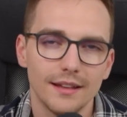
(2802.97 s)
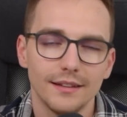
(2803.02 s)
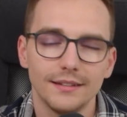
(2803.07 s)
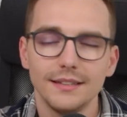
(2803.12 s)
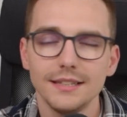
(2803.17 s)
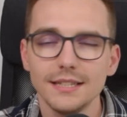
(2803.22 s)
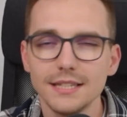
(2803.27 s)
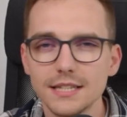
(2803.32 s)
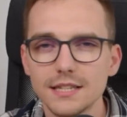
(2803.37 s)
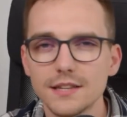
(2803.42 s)

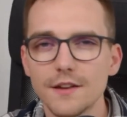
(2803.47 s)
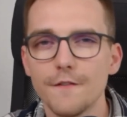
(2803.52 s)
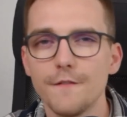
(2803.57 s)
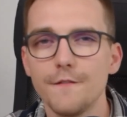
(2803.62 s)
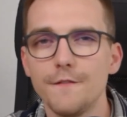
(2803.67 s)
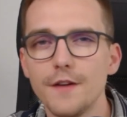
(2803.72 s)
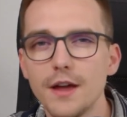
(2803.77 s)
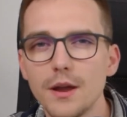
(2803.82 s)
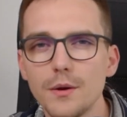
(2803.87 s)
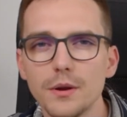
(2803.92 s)
this is
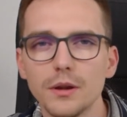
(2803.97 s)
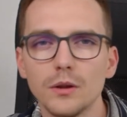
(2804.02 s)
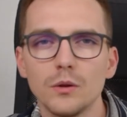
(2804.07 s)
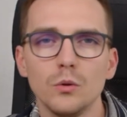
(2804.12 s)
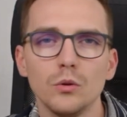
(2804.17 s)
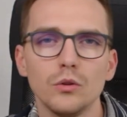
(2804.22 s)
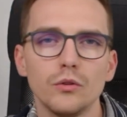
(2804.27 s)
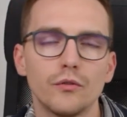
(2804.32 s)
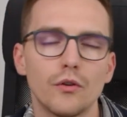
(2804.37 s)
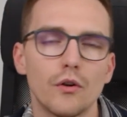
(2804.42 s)
very
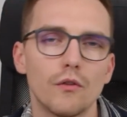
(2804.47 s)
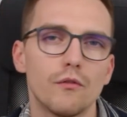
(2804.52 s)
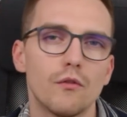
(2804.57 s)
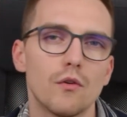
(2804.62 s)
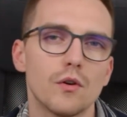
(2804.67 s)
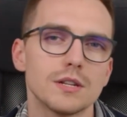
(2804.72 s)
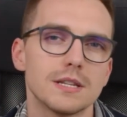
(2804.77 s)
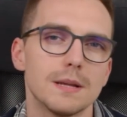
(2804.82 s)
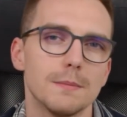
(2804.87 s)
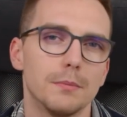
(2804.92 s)
good
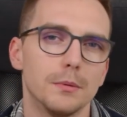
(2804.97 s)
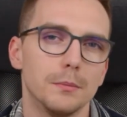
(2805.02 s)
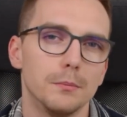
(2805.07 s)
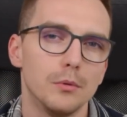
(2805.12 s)
for example,